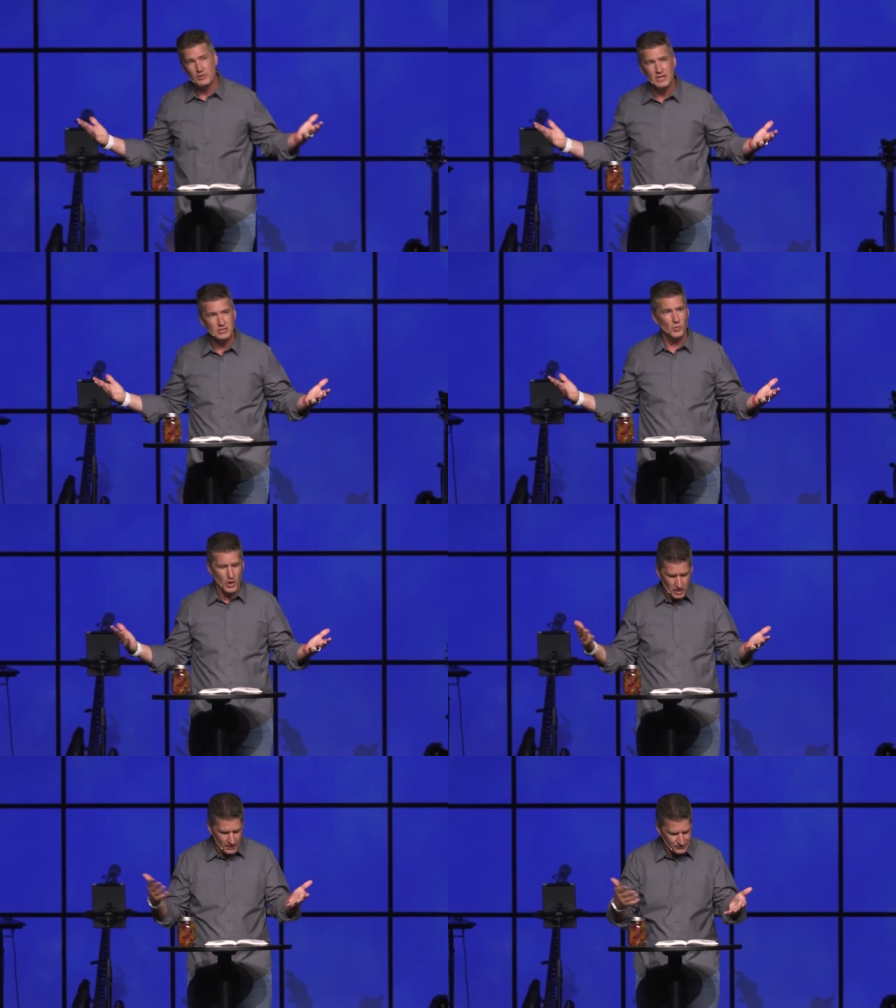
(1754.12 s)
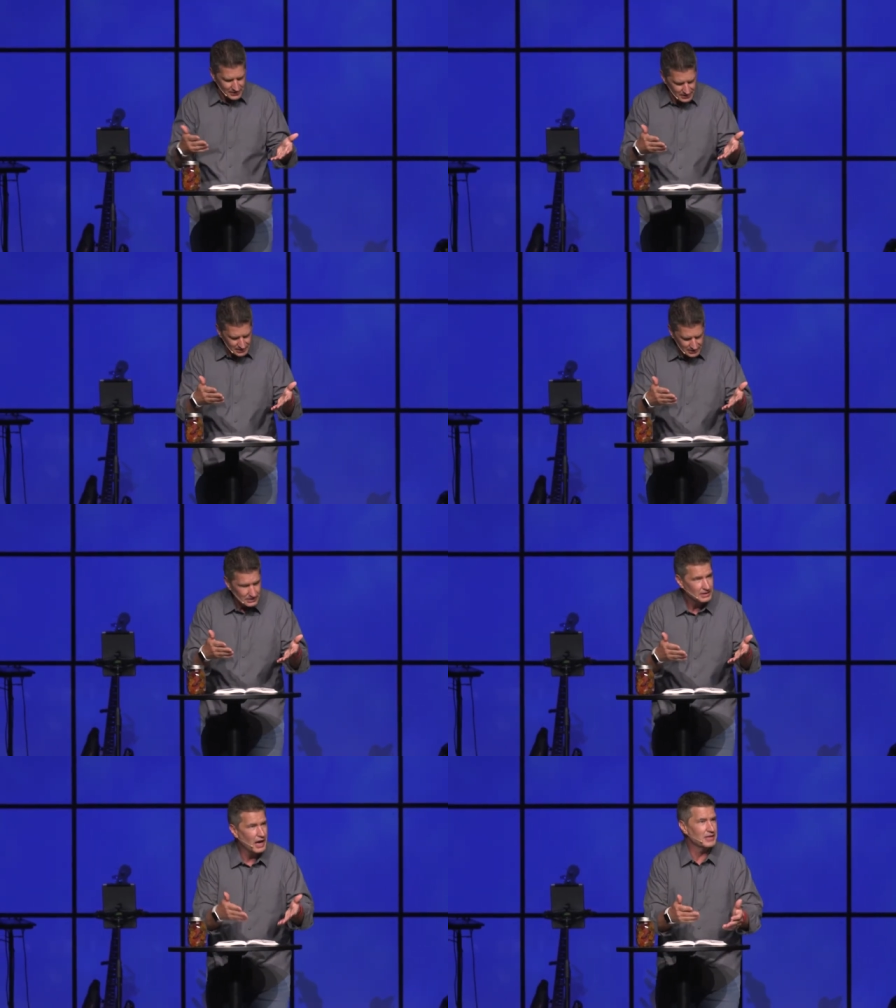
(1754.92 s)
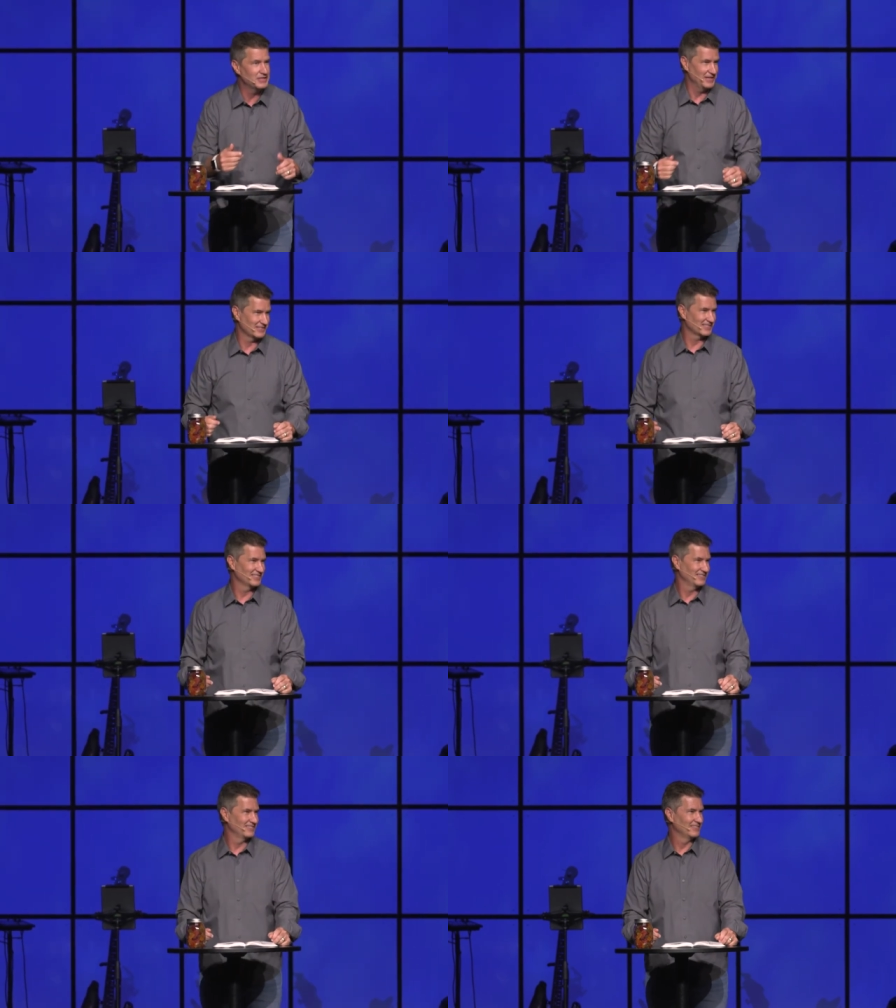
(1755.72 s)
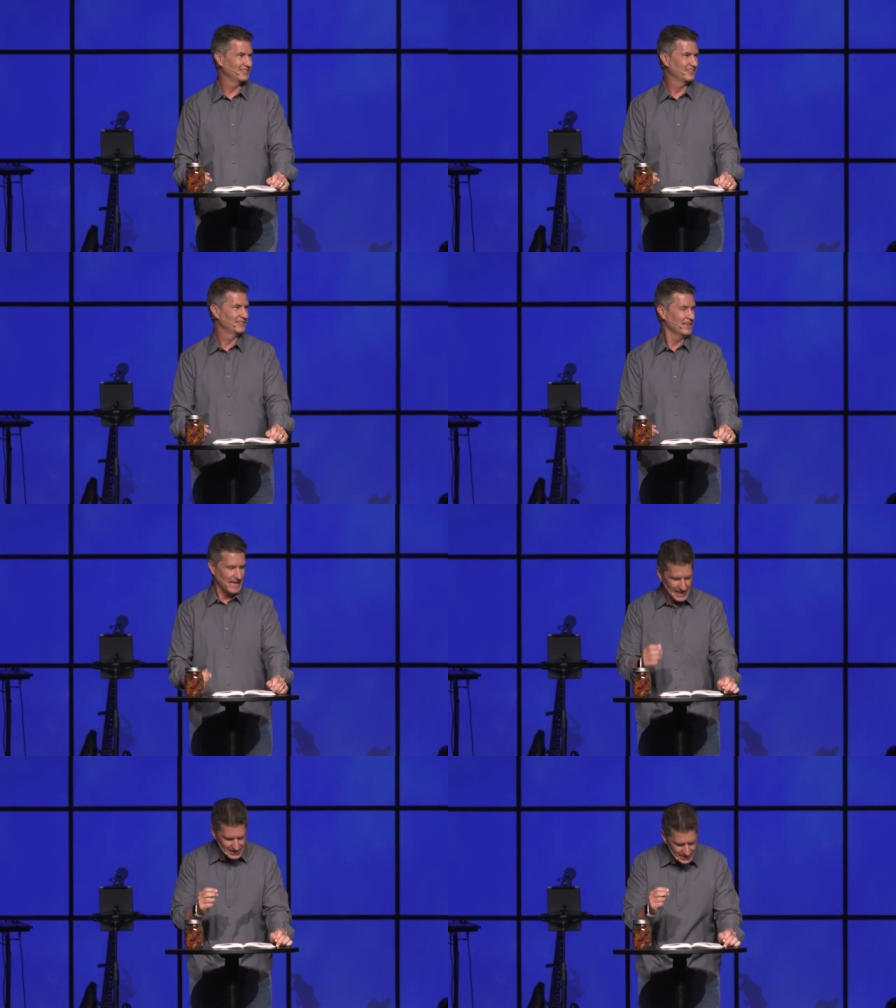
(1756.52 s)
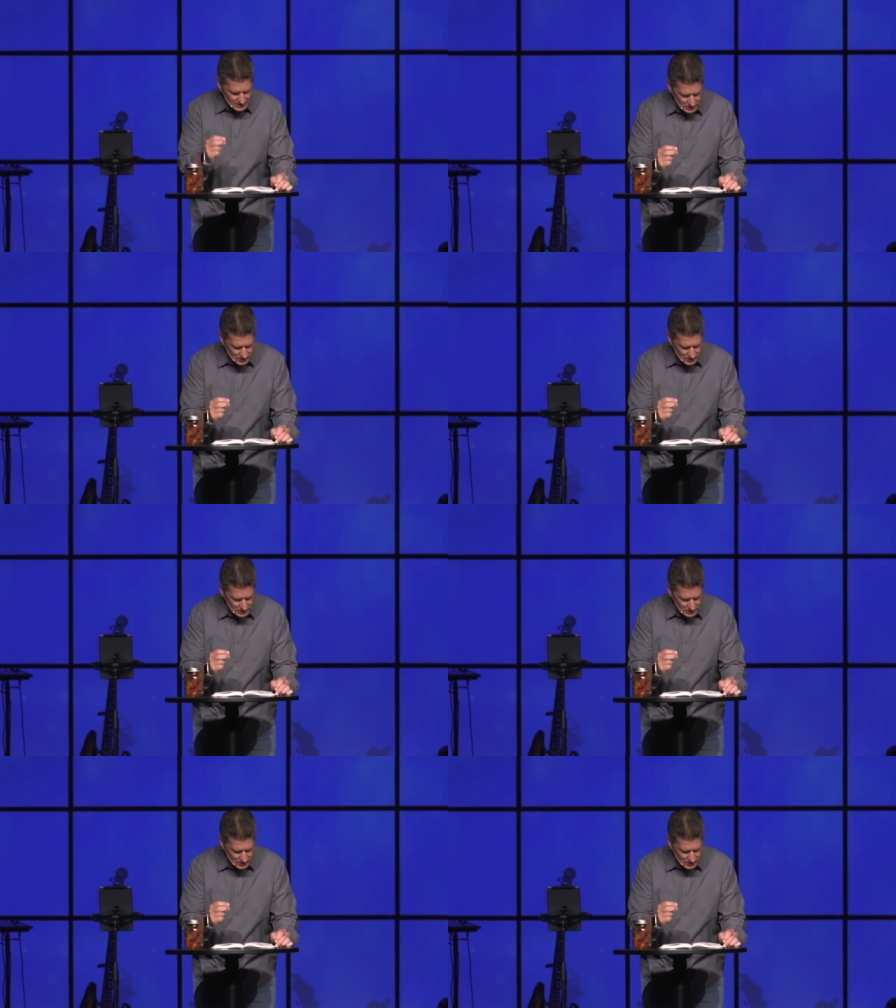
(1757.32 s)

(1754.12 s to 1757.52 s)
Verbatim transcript: does the work? God does. He does